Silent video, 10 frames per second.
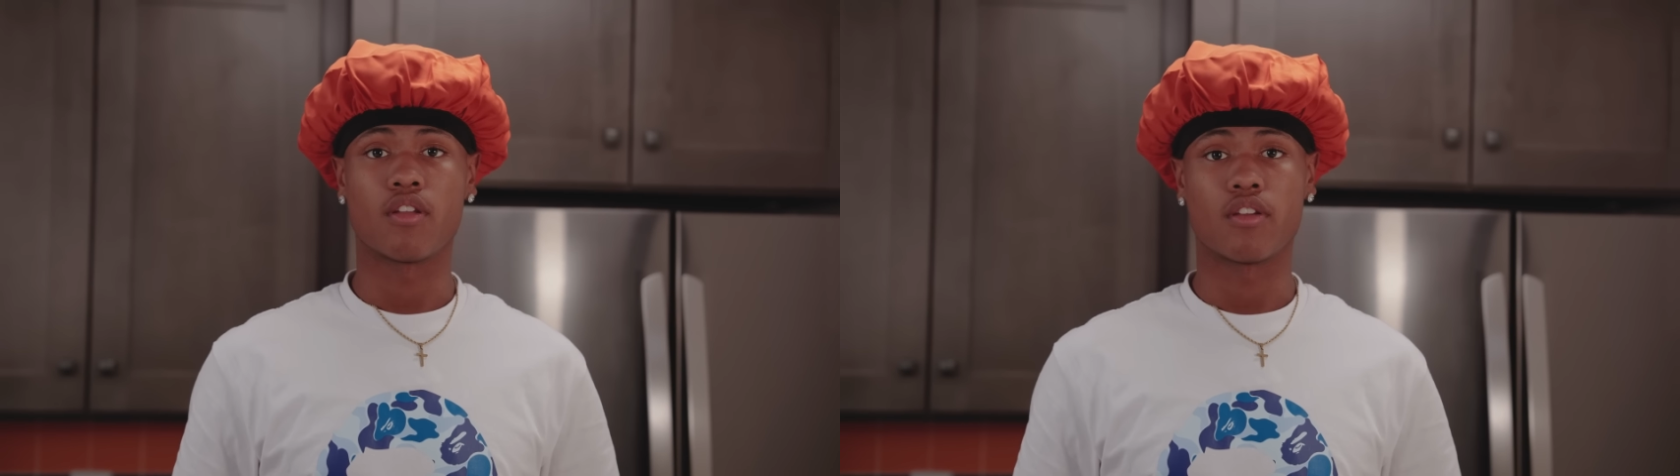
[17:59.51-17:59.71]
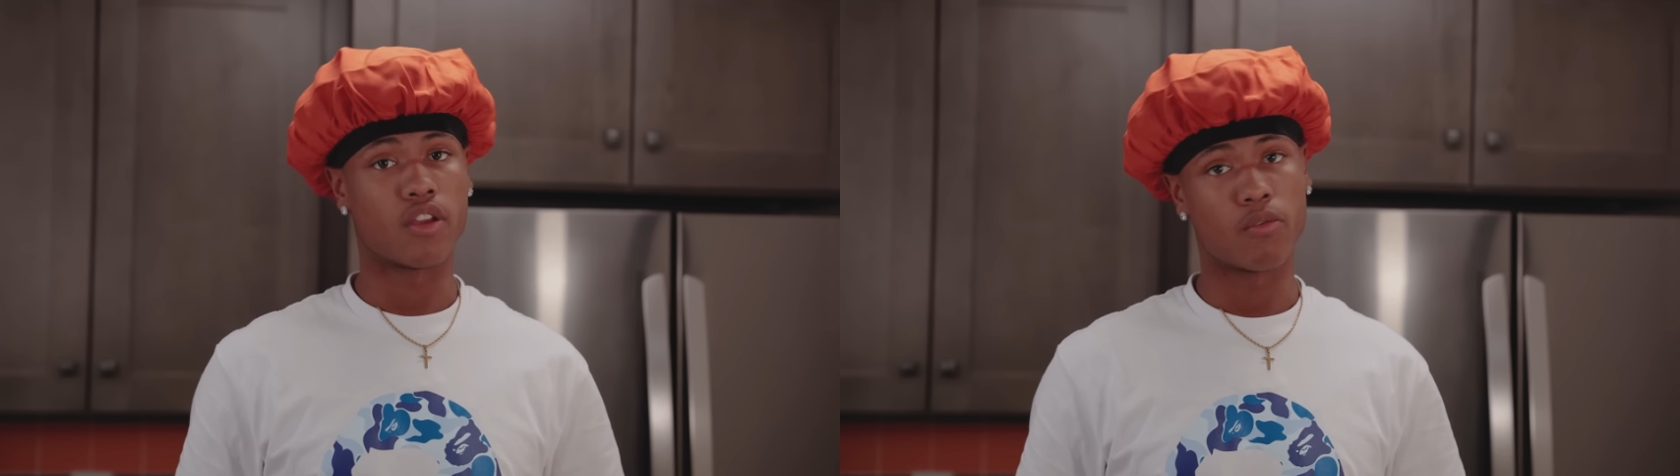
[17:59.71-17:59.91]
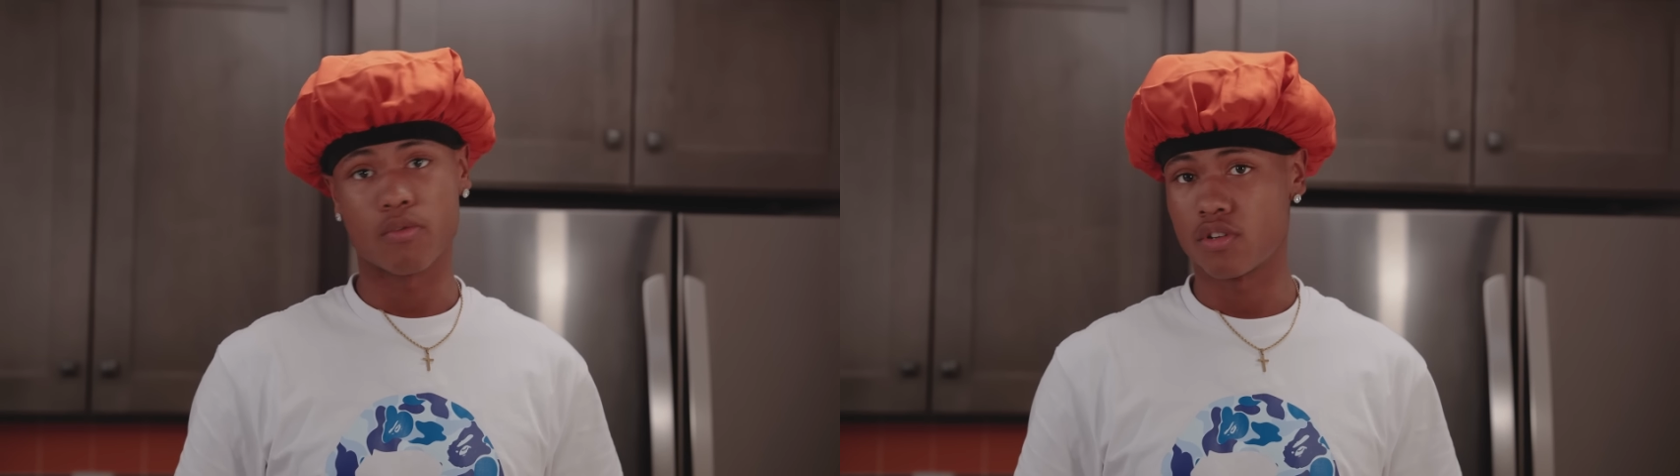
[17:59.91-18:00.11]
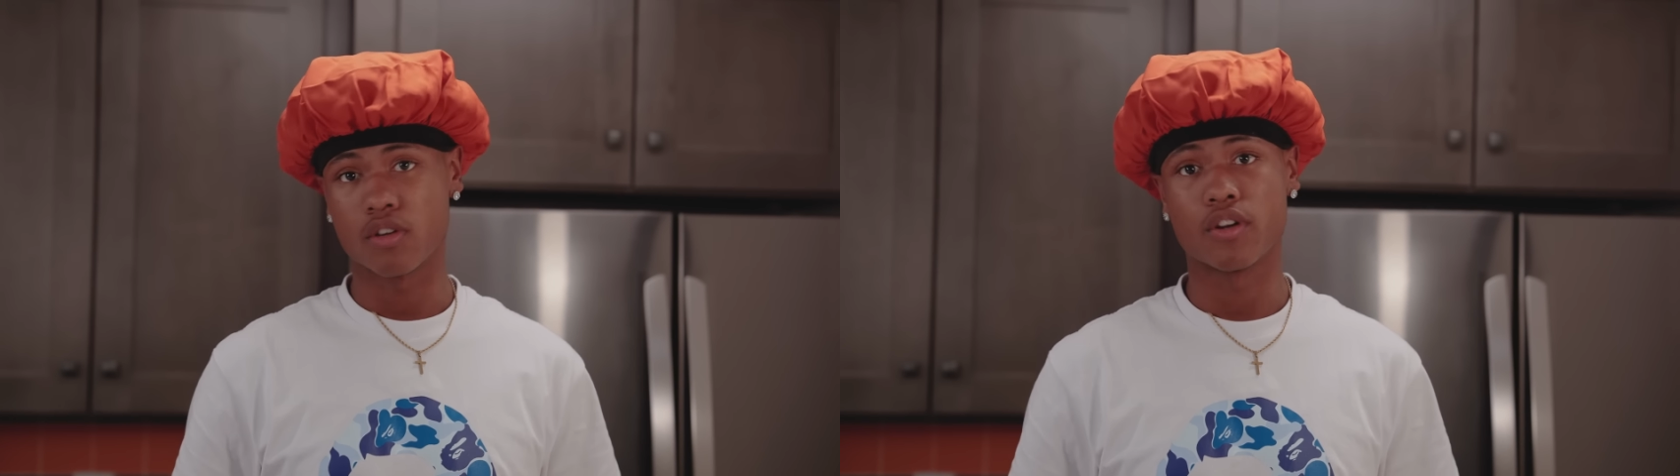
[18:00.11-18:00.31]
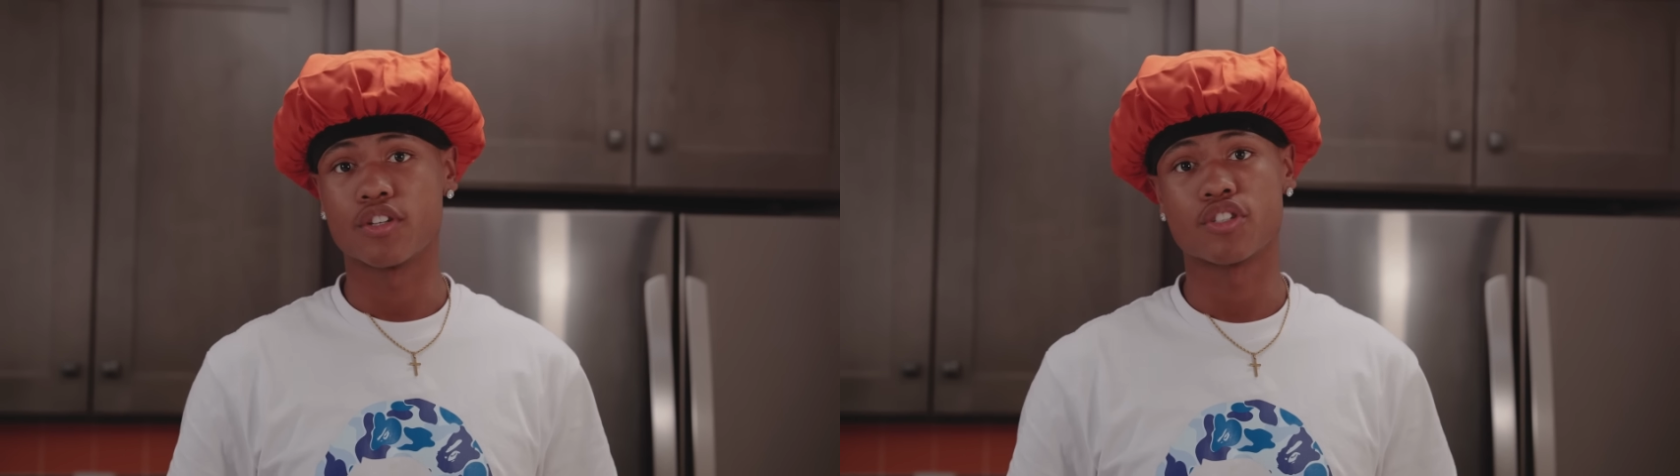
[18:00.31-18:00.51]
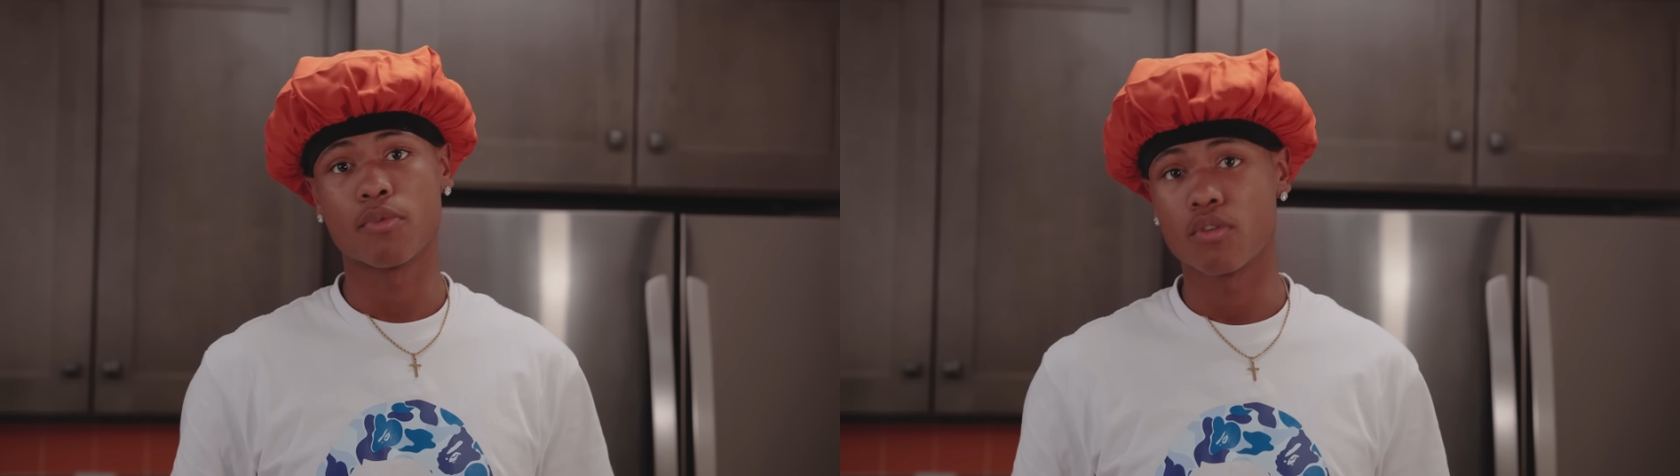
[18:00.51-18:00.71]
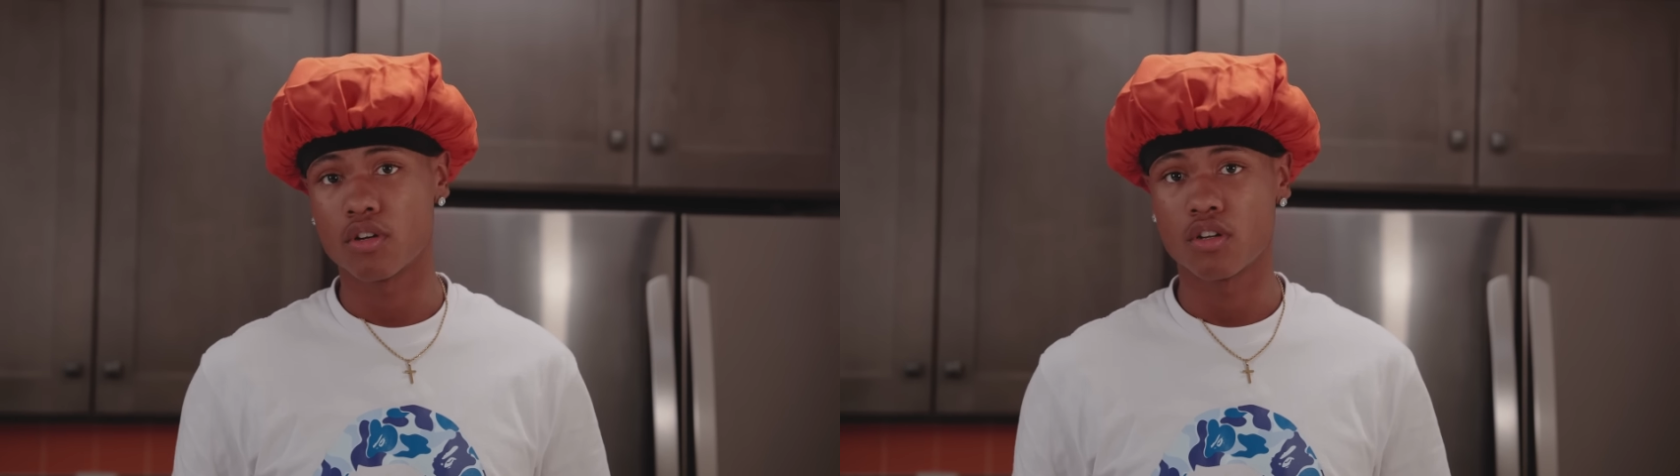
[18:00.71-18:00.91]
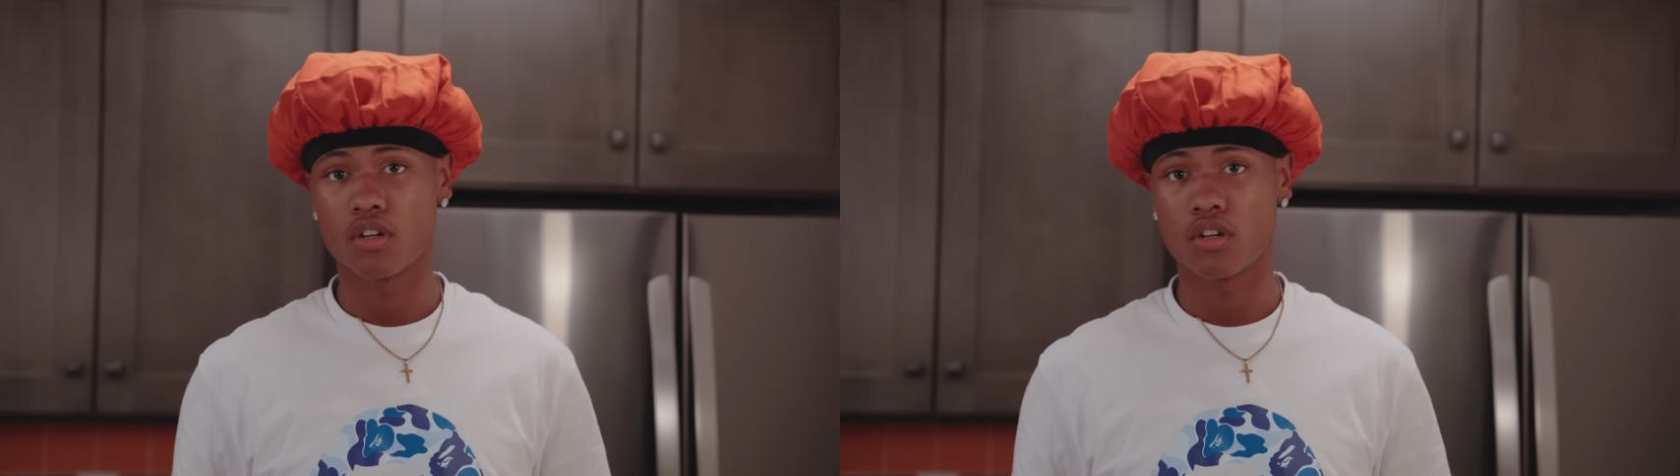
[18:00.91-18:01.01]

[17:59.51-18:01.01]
and get ready to smoke.